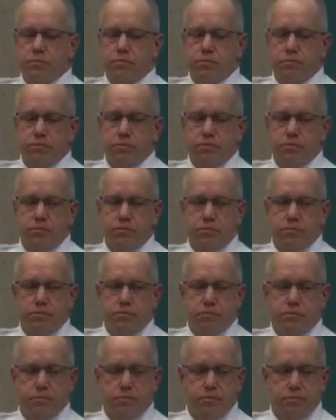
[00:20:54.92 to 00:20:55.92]

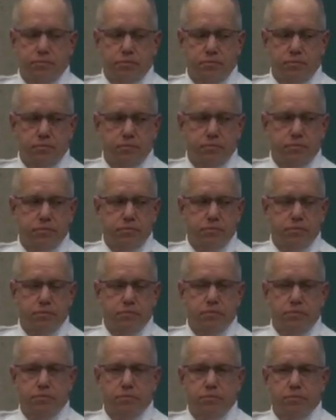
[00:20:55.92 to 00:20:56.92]

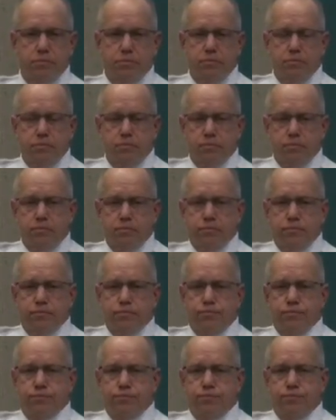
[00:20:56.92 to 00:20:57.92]

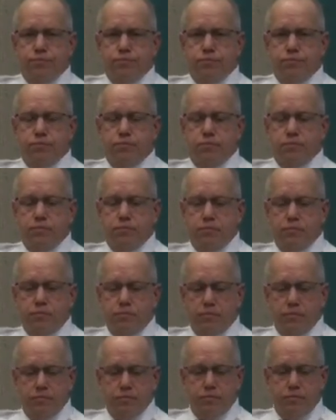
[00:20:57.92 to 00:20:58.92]

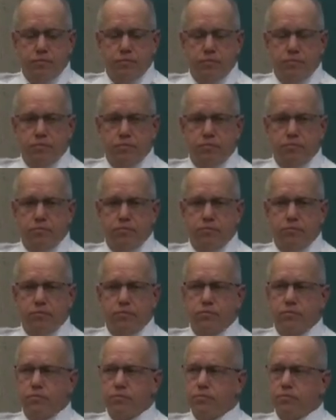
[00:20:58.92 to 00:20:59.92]

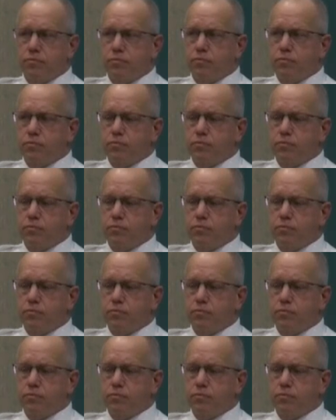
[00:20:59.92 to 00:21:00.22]
No words are spoken by the person on screen.